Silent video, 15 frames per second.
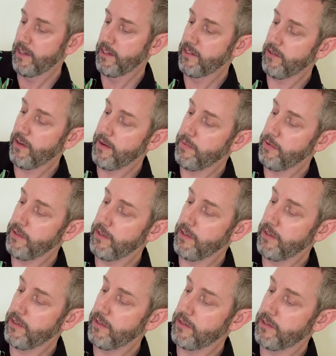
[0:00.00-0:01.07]
So I'd put
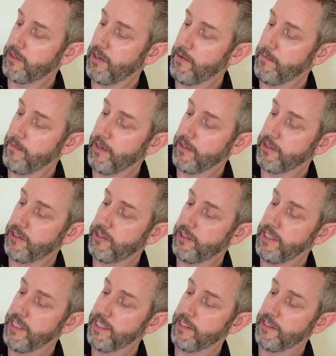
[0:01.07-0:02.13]
Saltmarsh
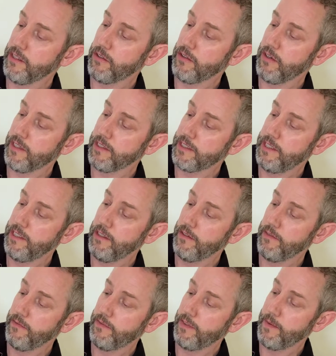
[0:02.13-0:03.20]
just across
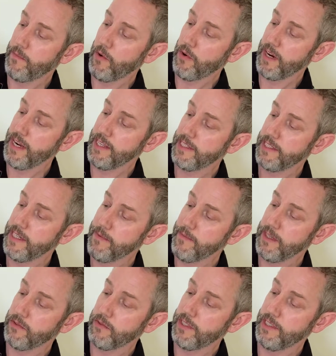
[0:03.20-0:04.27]
here from MORENCIA,
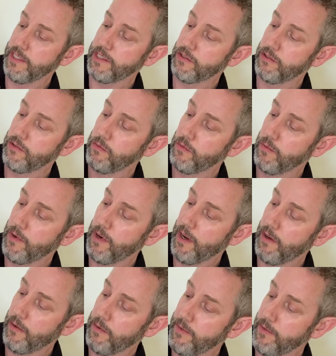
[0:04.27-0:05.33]
between these two
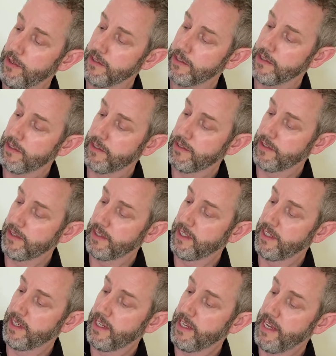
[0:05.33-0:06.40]
rivers.
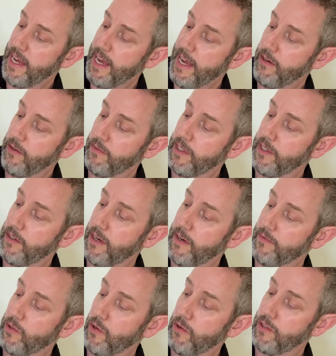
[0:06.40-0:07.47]
And over here you
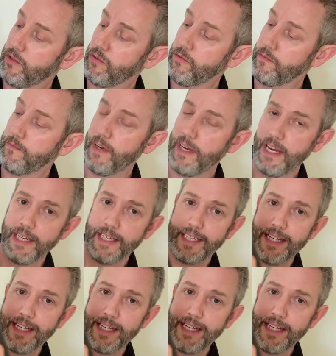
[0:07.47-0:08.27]
have Toletum and